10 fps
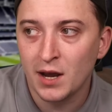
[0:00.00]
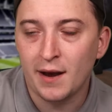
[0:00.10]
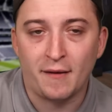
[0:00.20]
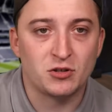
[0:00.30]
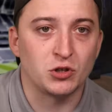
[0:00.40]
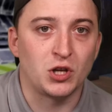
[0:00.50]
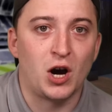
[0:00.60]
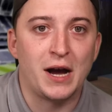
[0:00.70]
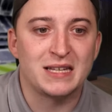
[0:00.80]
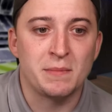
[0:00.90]
I've scored the
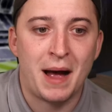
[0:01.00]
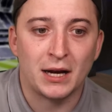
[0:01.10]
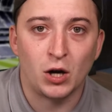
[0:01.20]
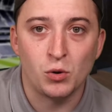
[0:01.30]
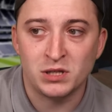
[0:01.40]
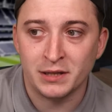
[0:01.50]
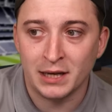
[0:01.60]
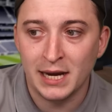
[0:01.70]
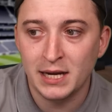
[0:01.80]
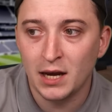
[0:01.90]
highest amount of goals in the
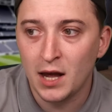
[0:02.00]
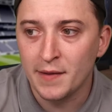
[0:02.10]
league.